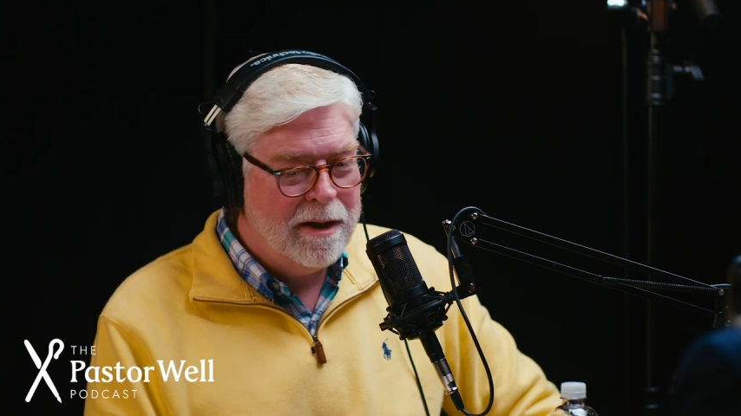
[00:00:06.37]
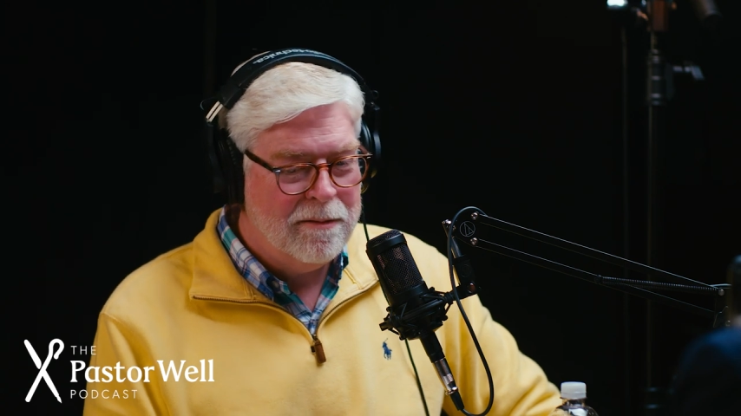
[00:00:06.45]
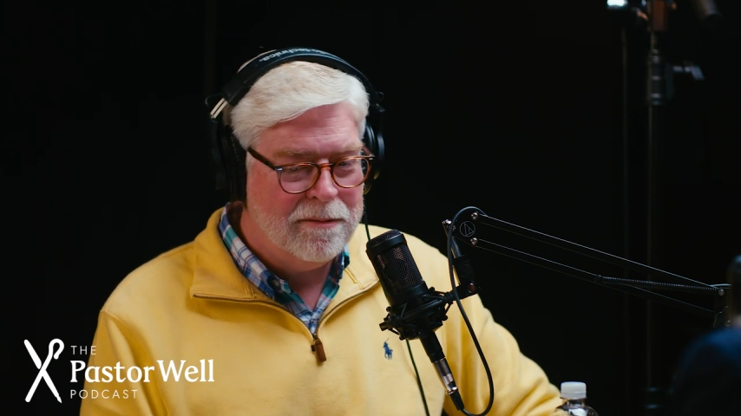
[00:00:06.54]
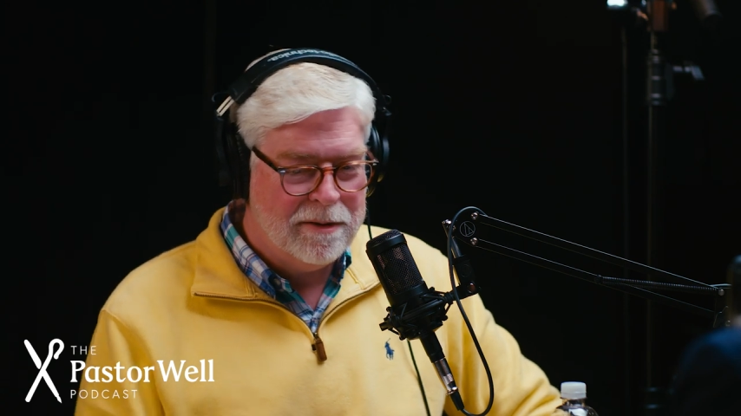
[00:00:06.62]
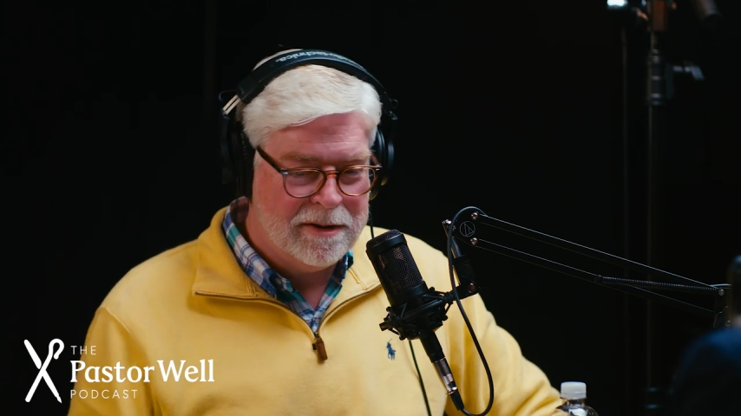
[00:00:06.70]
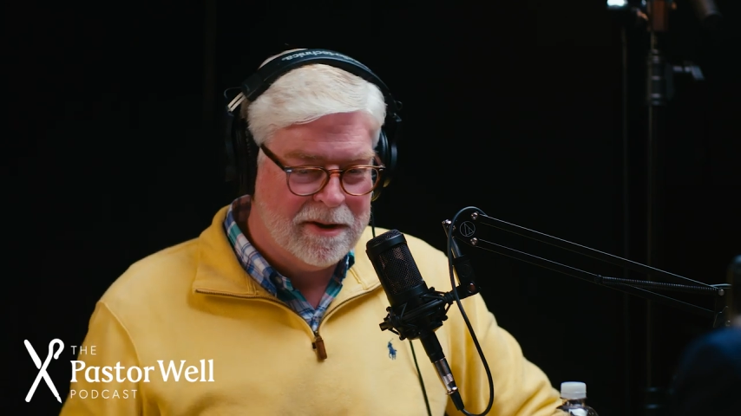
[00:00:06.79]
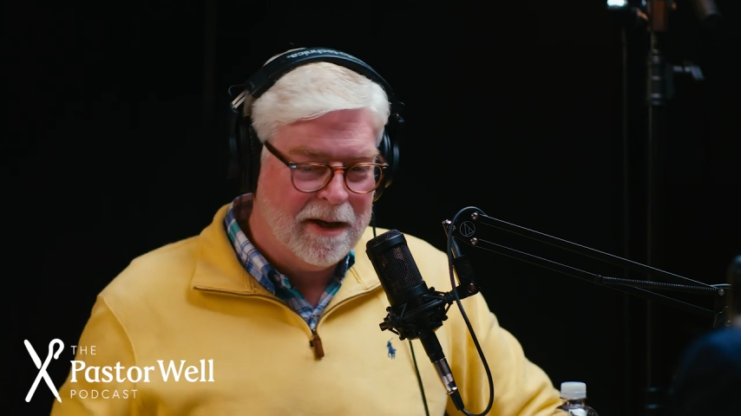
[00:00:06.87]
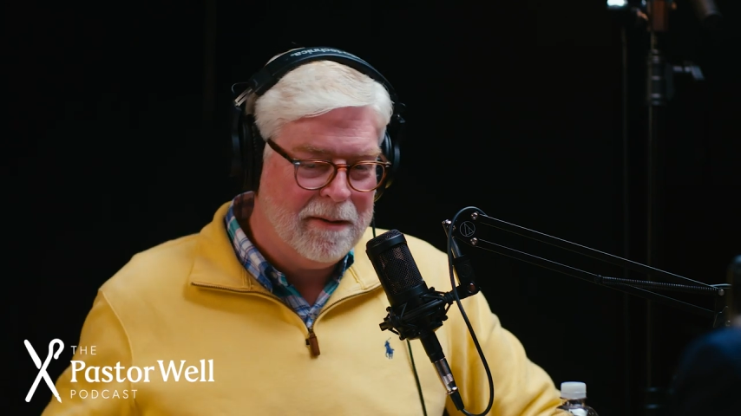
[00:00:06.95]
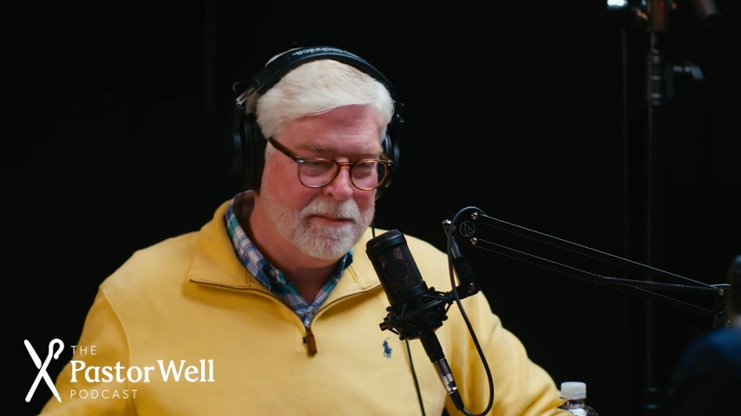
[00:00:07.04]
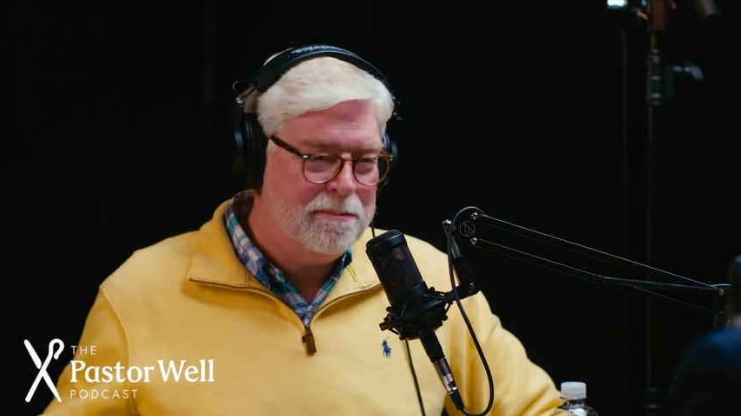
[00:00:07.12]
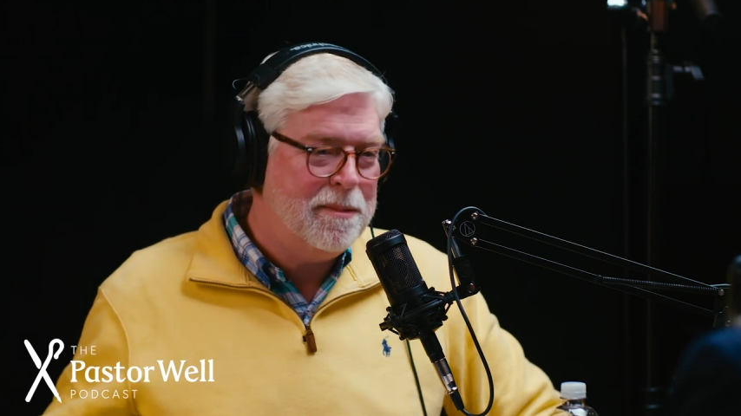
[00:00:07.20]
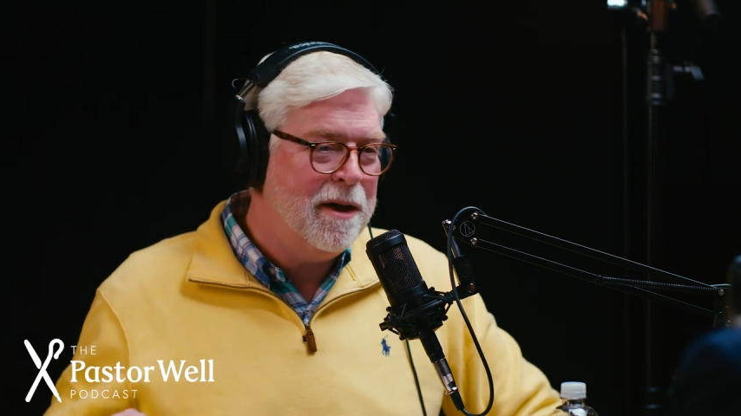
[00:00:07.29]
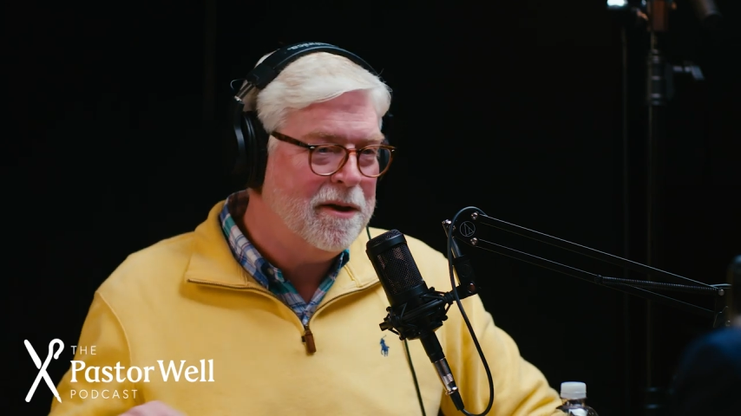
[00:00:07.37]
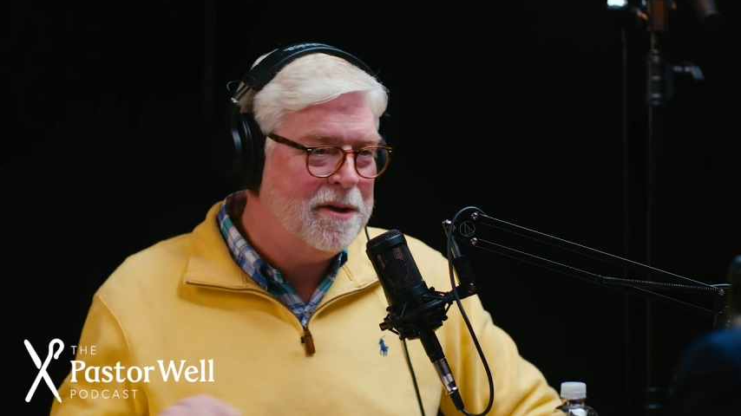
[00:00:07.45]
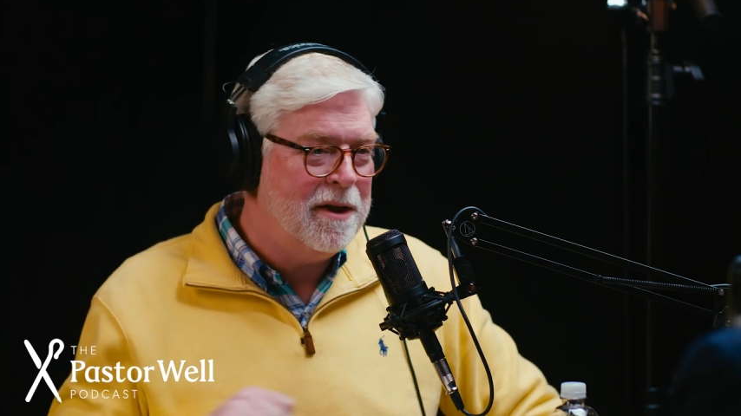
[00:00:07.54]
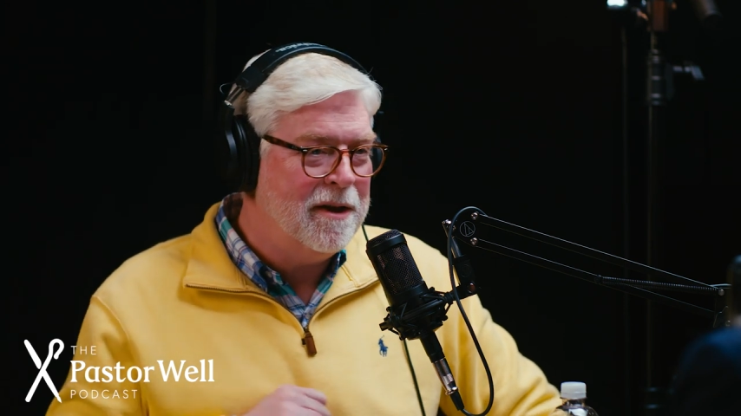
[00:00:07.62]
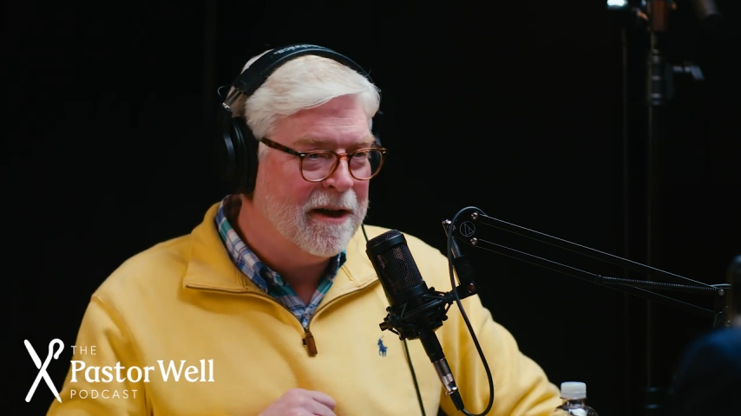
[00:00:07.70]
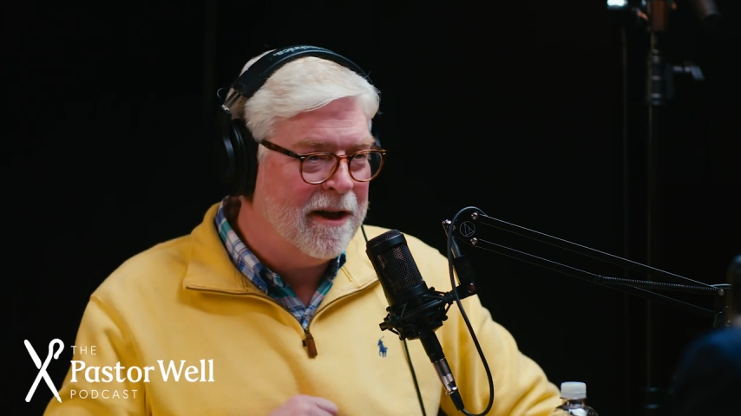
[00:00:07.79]
it was a
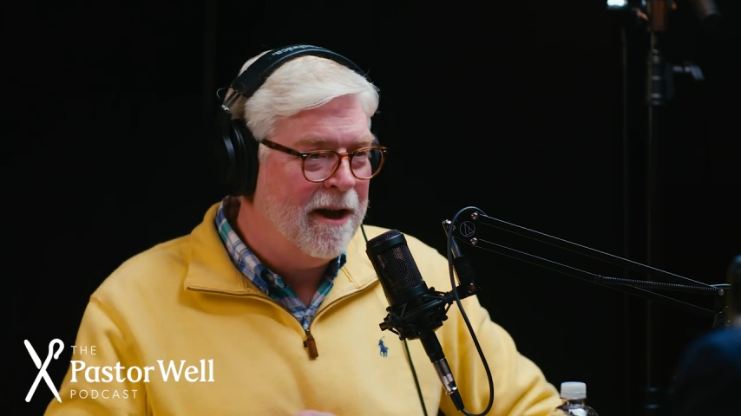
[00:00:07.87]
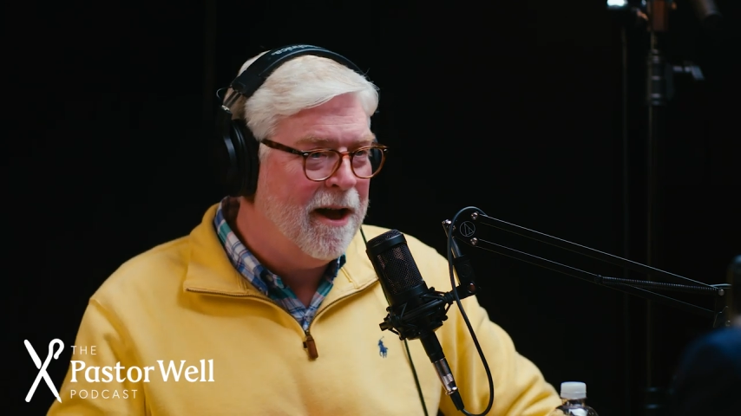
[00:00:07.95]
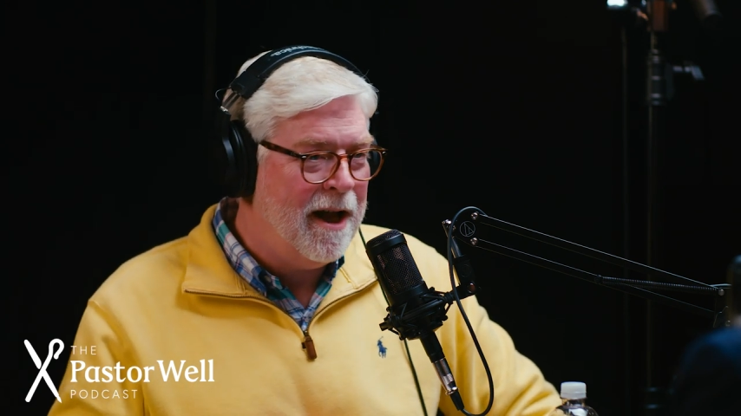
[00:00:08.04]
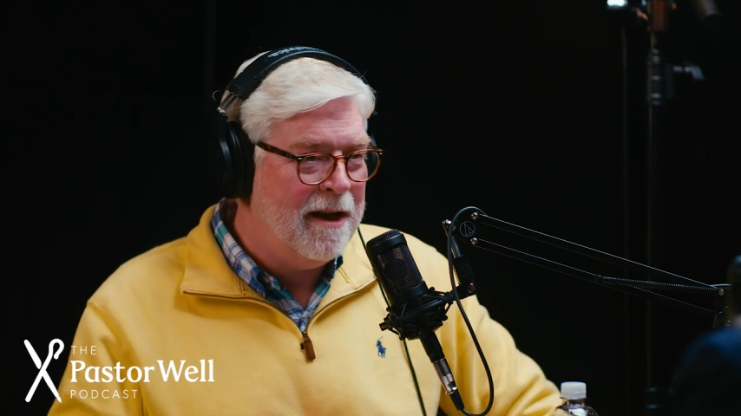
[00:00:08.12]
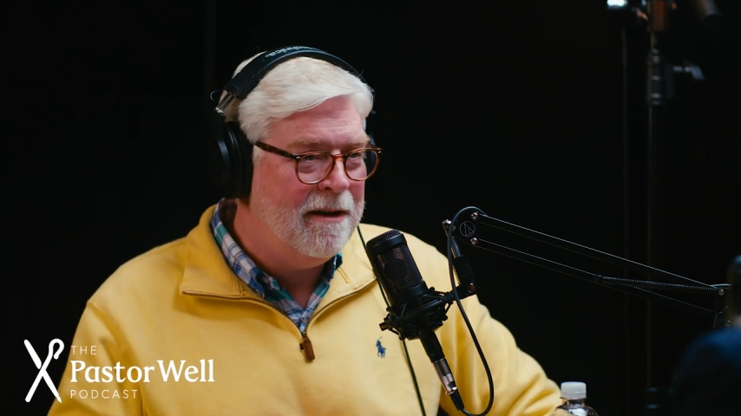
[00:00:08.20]
punch in the gut.